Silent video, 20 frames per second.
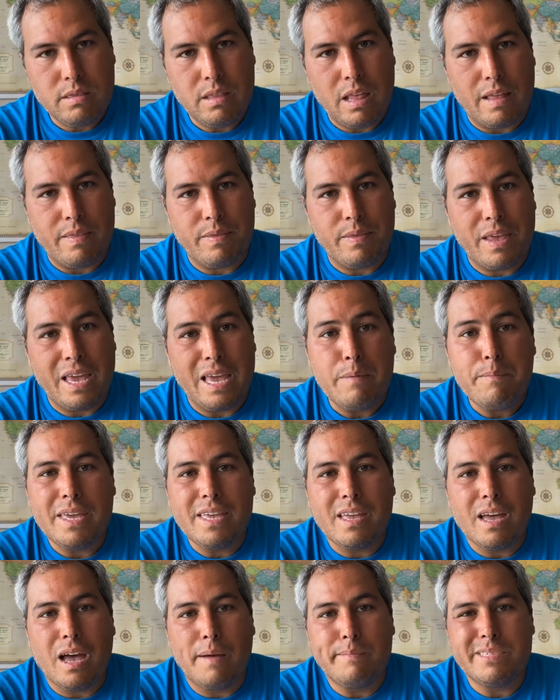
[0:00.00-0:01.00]
That he
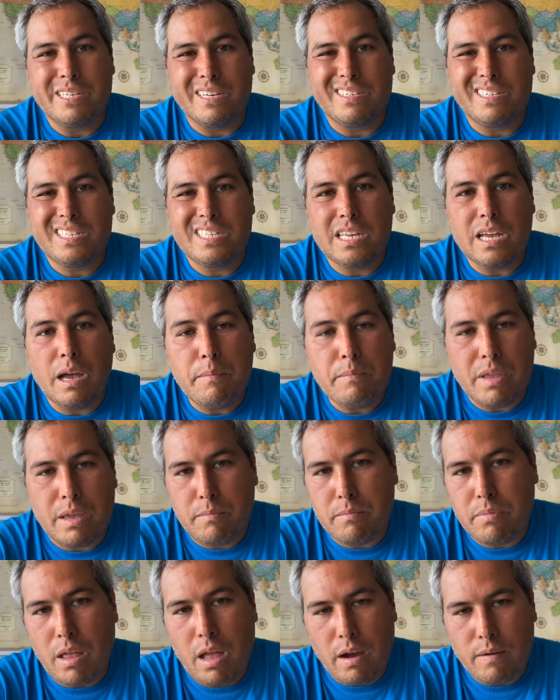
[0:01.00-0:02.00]
becomes a
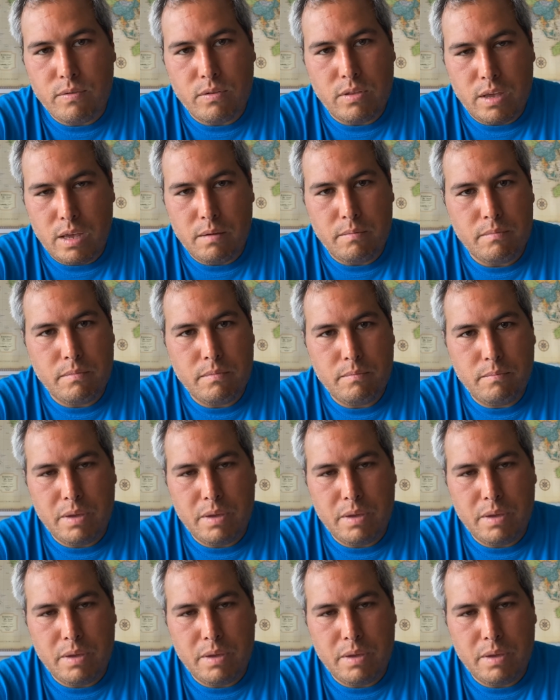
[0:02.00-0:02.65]
stumbling block for them,